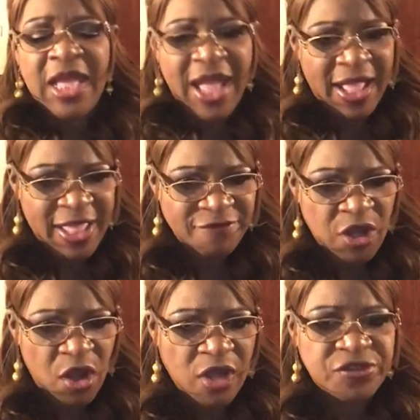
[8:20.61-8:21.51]
I have
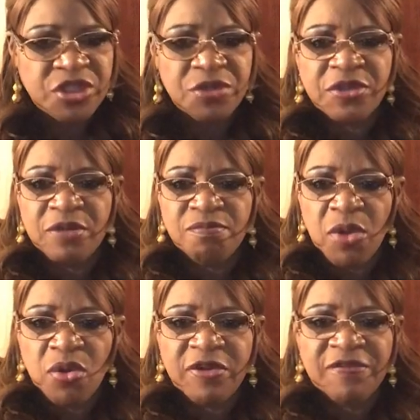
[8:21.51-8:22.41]
an ulterior
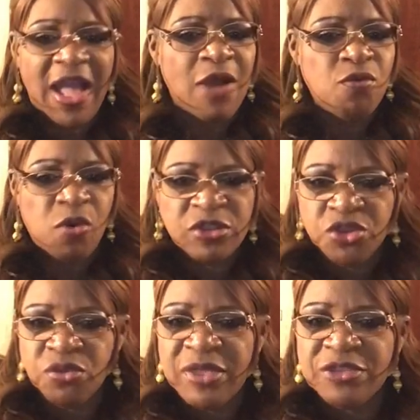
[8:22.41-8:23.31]
motive. I
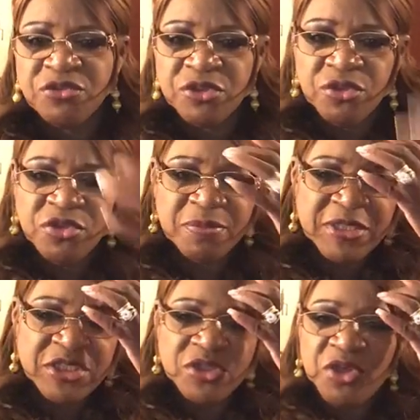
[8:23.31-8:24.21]
want you to introduce
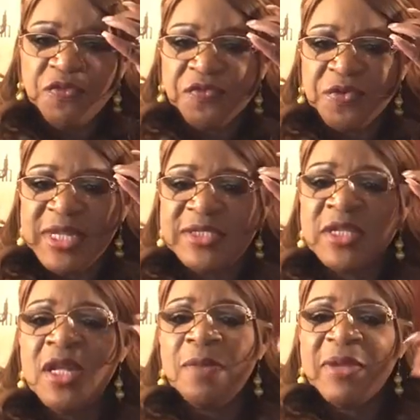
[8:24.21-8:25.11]
me to your friends
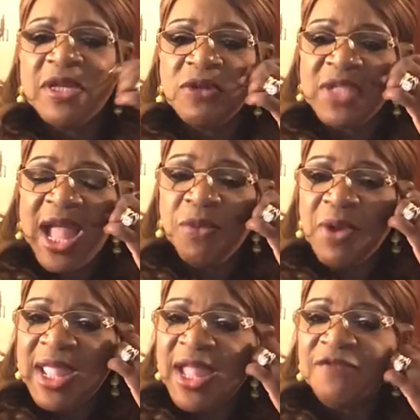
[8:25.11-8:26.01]
because I
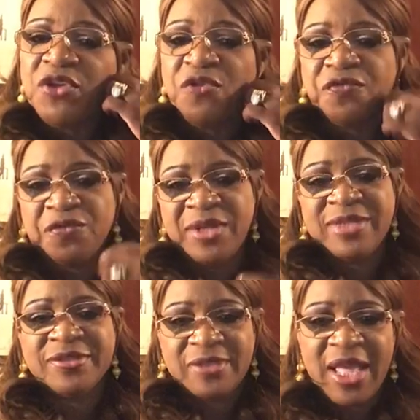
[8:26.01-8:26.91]
will have your
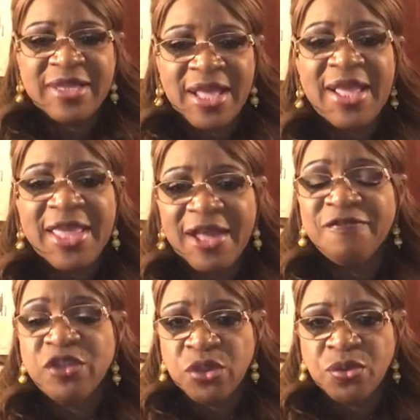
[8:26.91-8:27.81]
friends like I
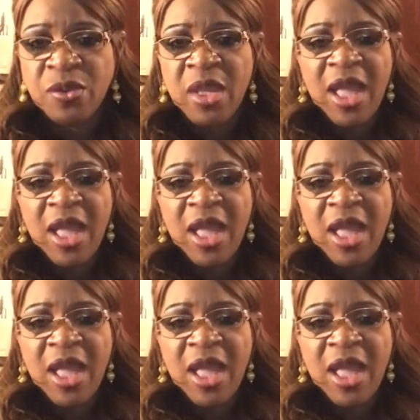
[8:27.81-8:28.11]
have you.